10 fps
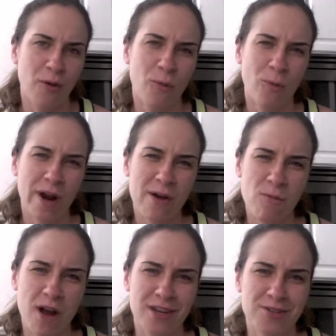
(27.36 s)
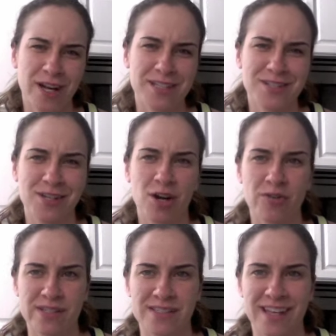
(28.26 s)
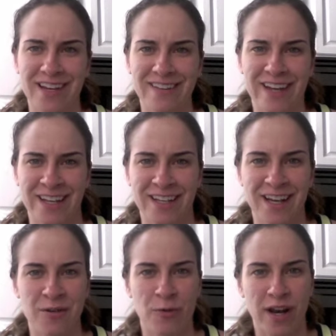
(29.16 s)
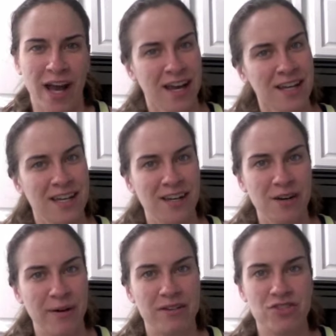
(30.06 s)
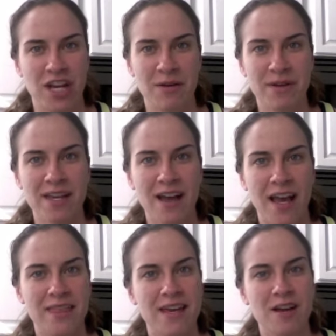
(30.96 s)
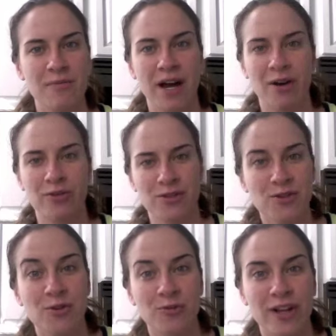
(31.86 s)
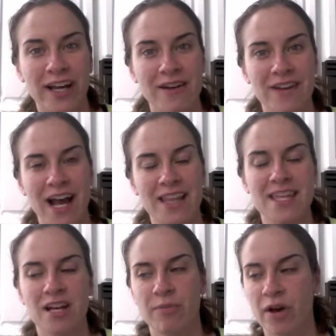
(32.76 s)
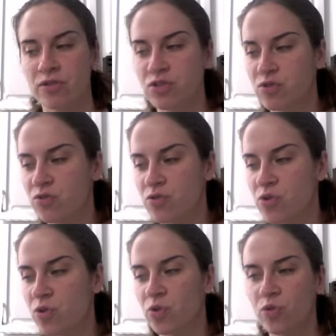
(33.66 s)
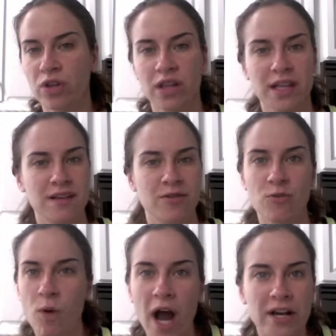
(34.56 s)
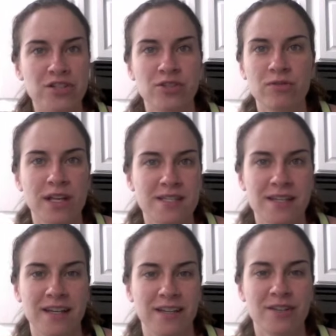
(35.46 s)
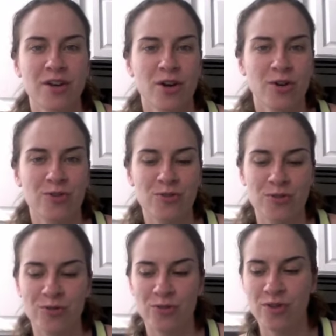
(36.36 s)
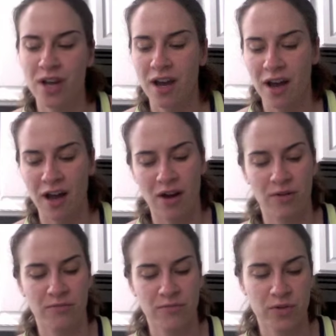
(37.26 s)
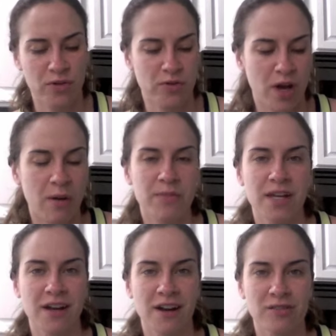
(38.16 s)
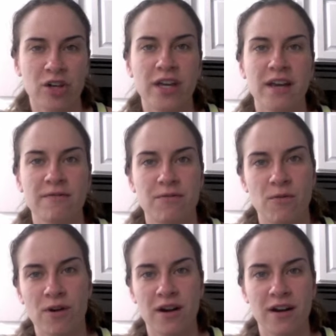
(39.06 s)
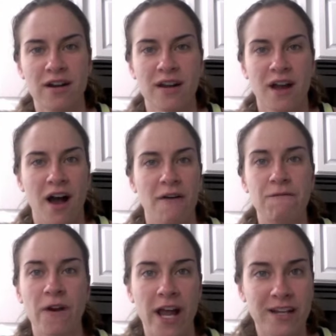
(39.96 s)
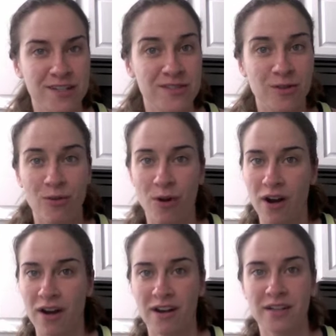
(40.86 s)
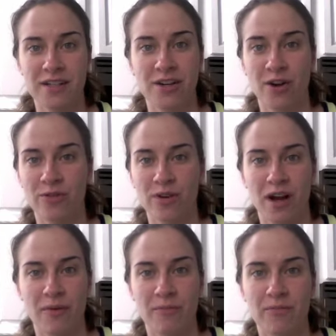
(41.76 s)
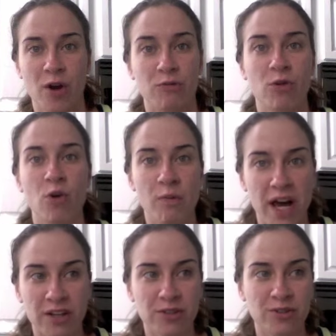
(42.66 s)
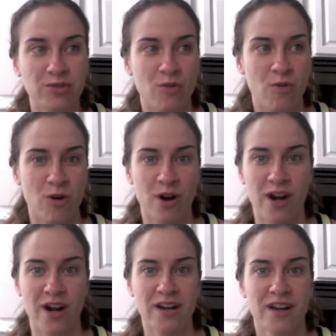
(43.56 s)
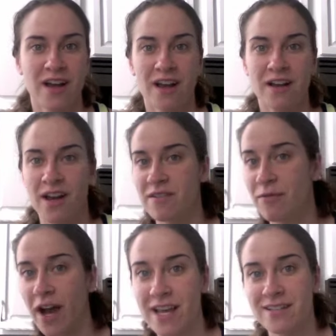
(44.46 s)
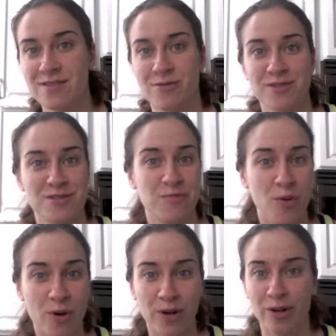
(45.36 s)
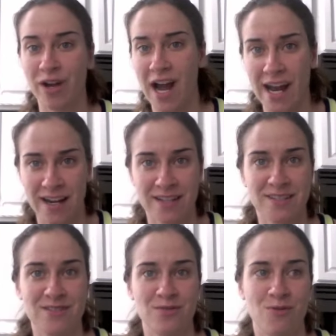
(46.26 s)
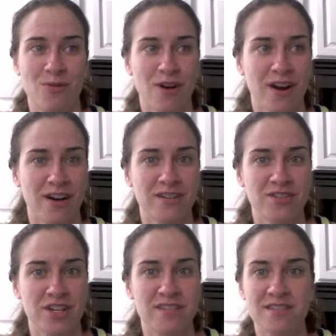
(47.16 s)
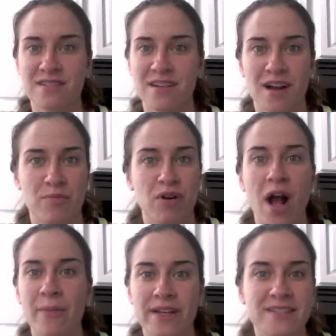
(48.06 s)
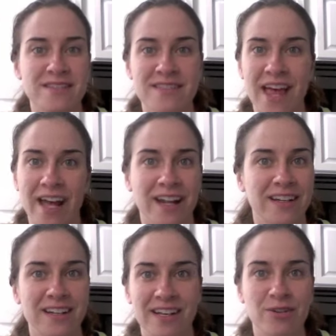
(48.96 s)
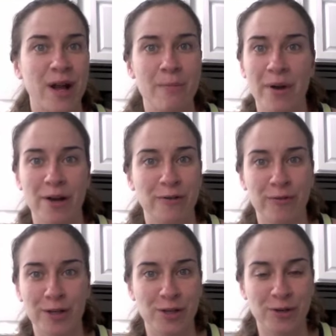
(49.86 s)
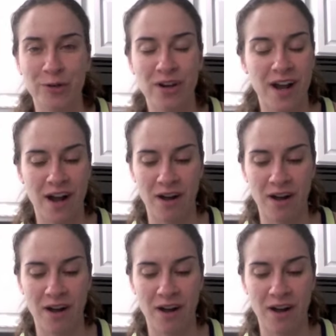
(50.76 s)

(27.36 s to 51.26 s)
what I want you guys to know is that, like, when I hear about Jamey, I think about you. Like, I mean, I think about you who watch, who listen, who come here looking for a friend or, you know, a role model or advice or support or guidance or just a promise that it'll get better for you,